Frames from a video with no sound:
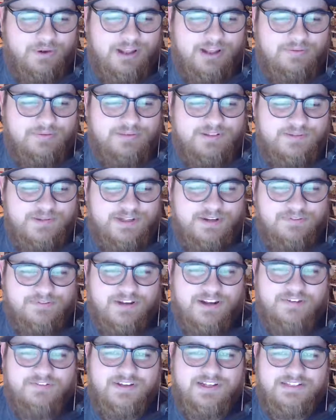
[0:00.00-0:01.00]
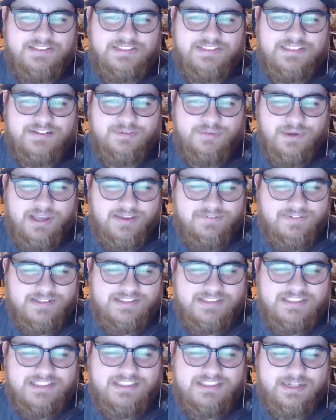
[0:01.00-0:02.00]
on. Speaking of Final Fantasy VII, we have to
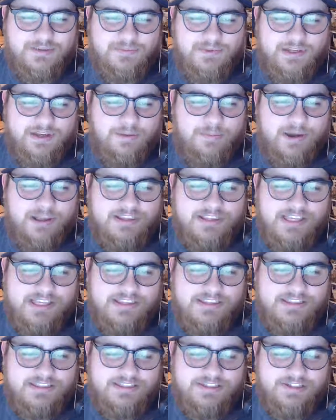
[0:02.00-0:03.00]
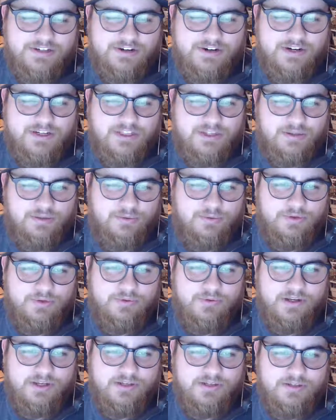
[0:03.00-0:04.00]
see something about that this year at E3,
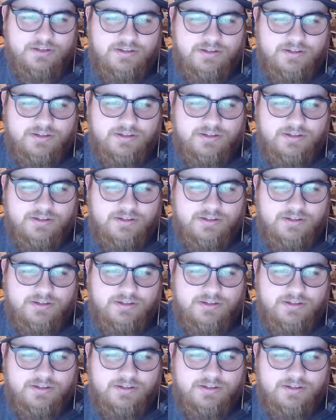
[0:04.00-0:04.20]
right?